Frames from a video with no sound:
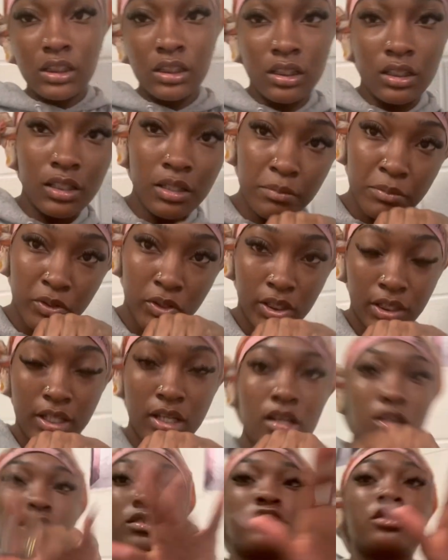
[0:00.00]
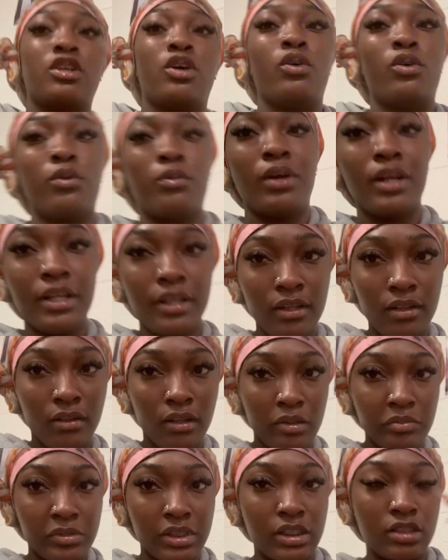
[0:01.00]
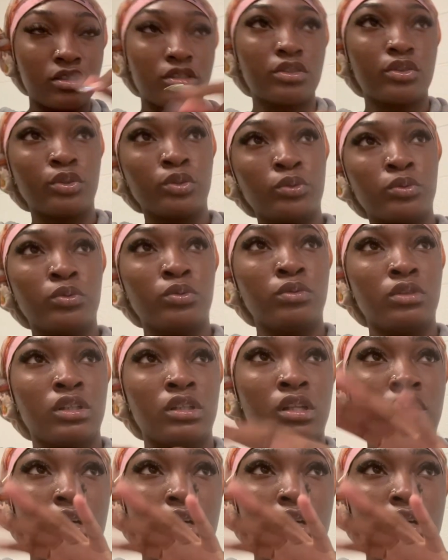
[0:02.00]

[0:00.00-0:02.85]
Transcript: good morning y'all so right now i'm in school in the